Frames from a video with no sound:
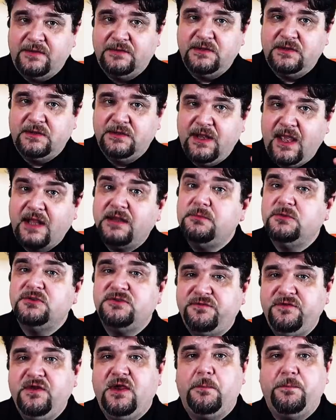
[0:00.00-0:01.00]
enter the
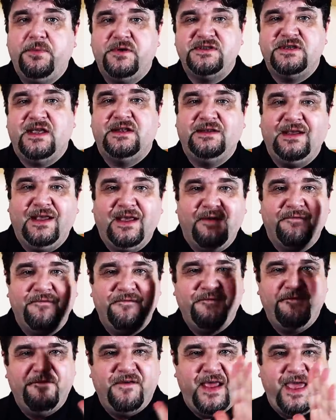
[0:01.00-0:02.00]
atmosphere presenting a
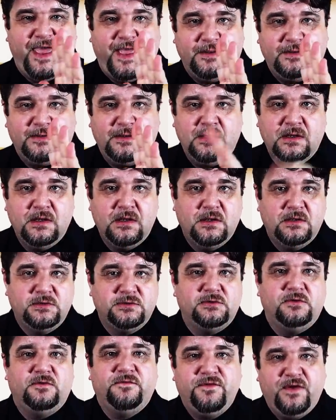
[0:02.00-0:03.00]
flat
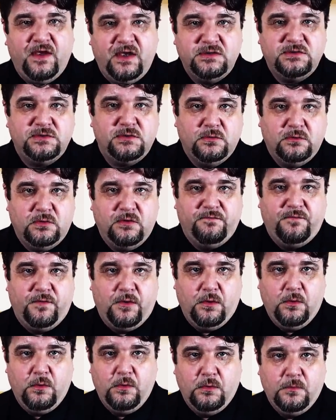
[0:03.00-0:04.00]
surface to the
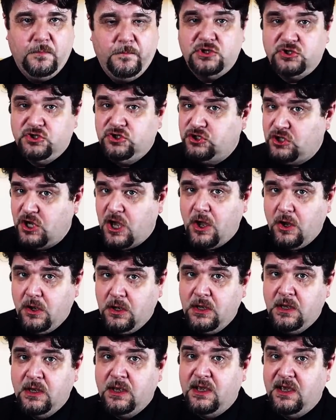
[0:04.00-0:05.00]
flow. The shock
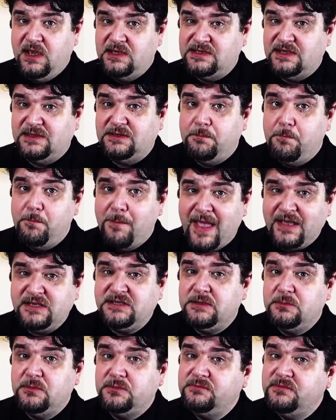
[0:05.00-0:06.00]
is at
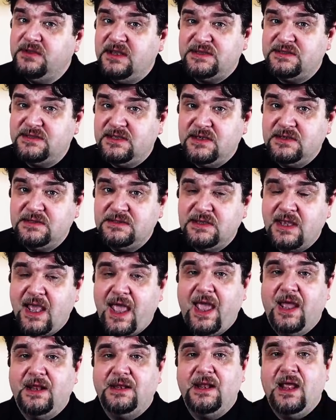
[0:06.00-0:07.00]
maximum distance
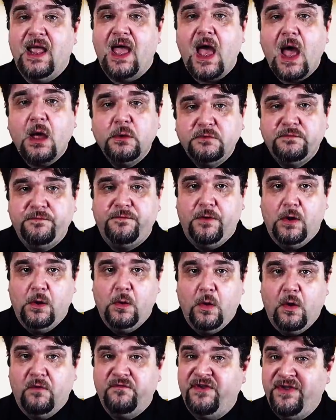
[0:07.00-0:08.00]
and the outflow
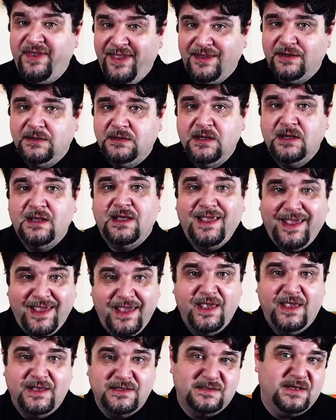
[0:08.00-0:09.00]
of heat
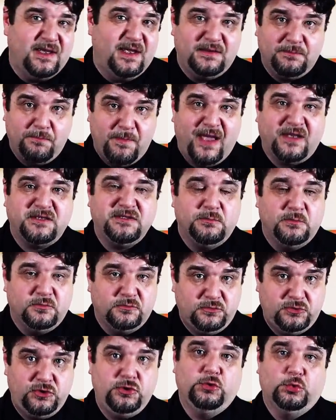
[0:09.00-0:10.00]
is at
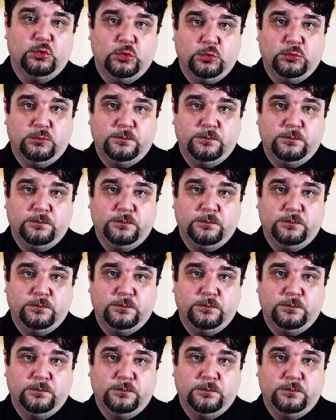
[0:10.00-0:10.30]
maximum too.